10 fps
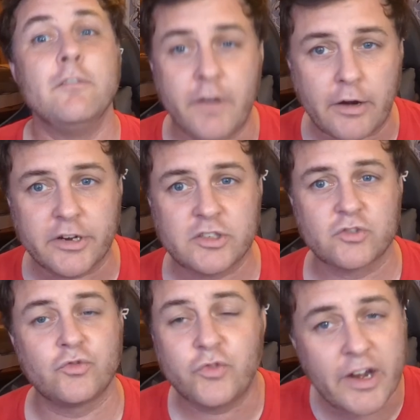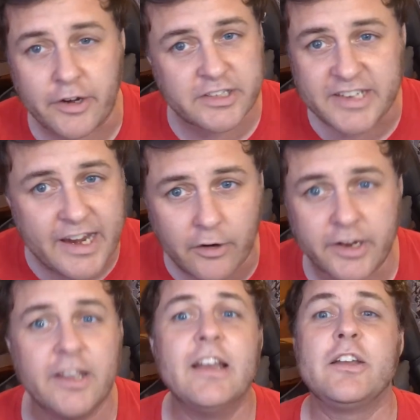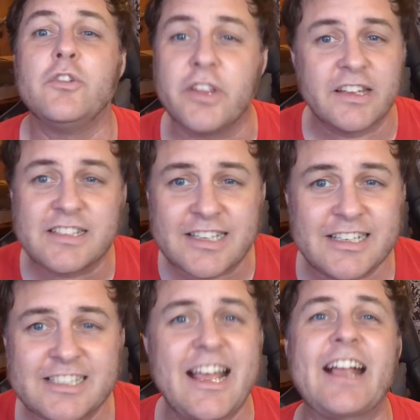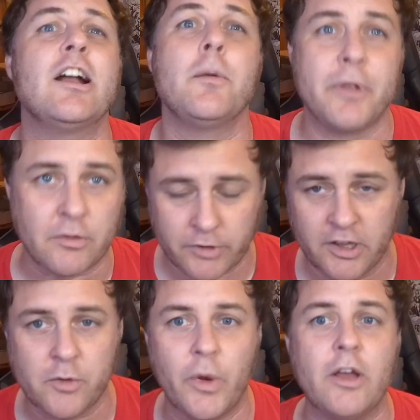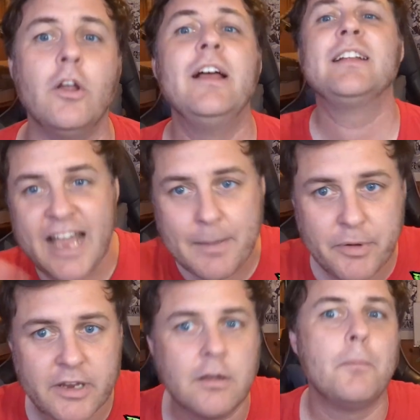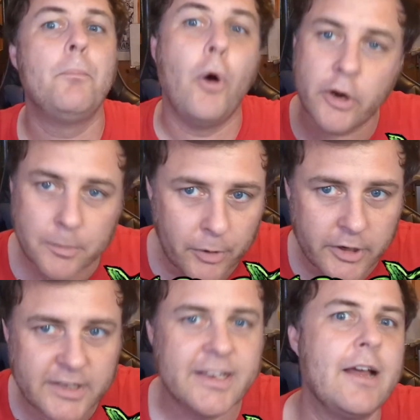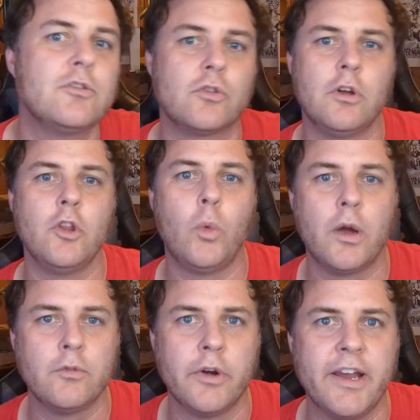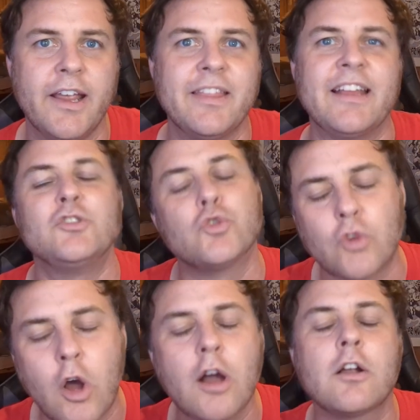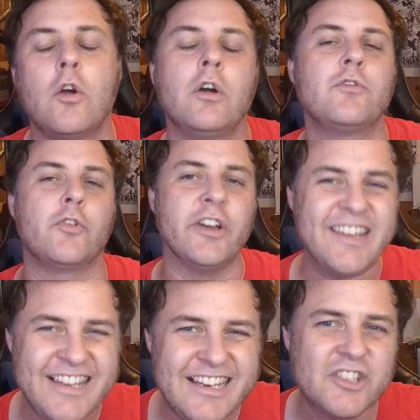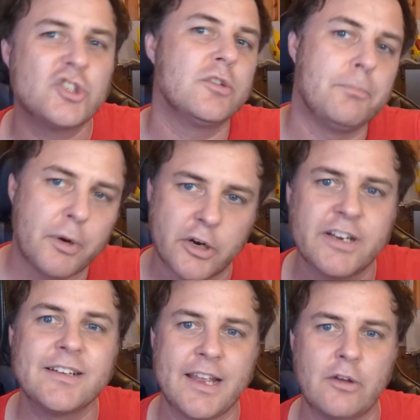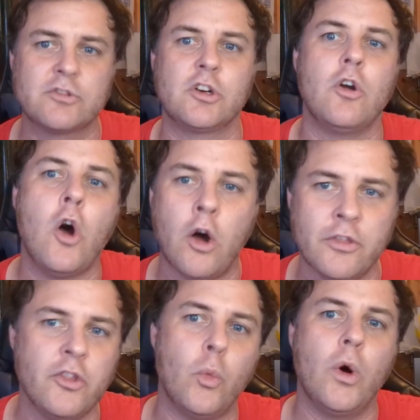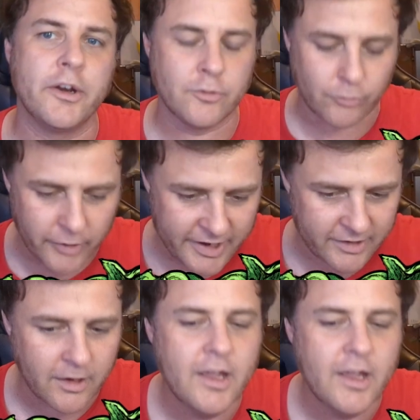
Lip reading: Very, very scary. You think it's going to stack up, it really will. Tap it, put a bird encounter on the One Ring, then draw a card for each bird encounter on the One Ring.